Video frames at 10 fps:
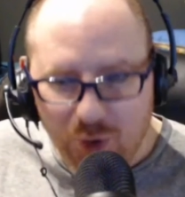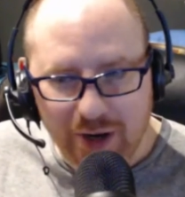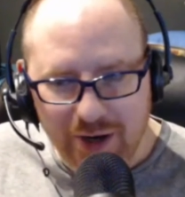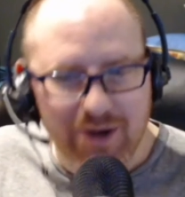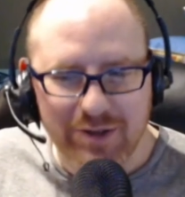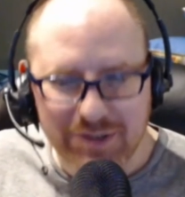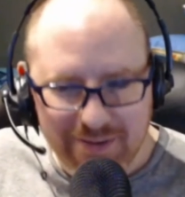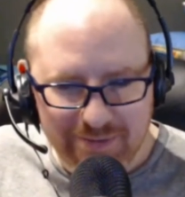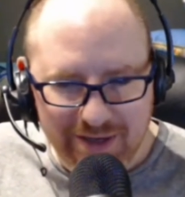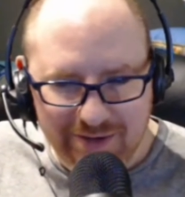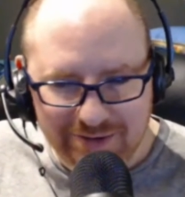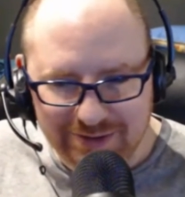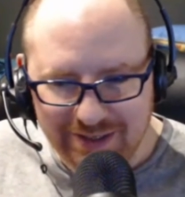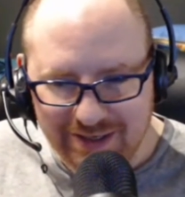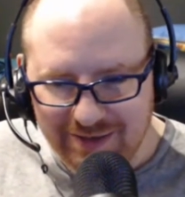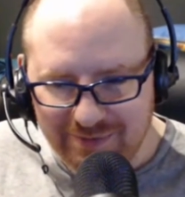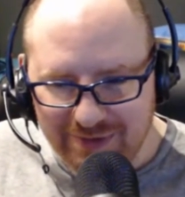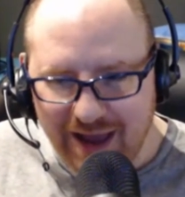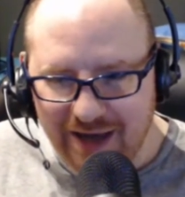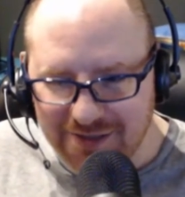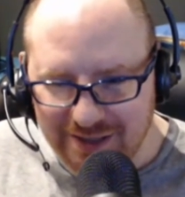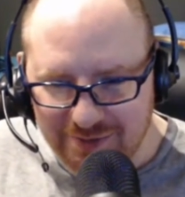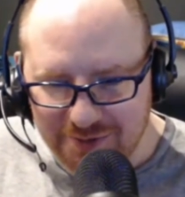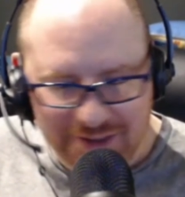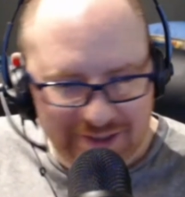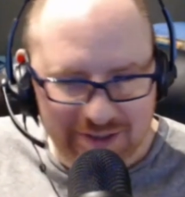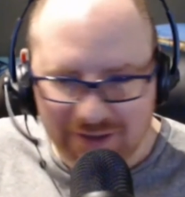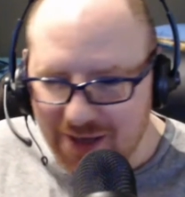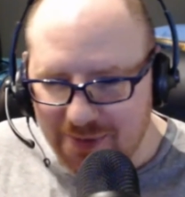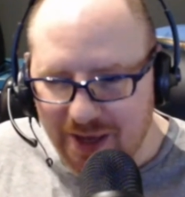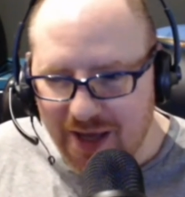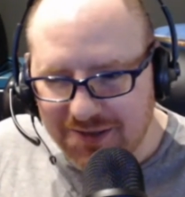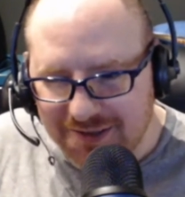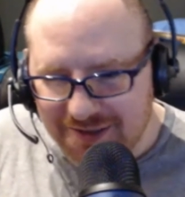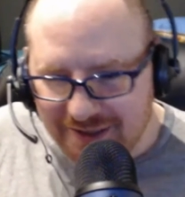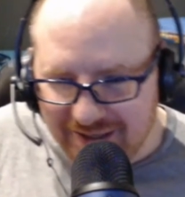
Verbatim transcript: courtyard or something I was looking on, but actually it was just a light box,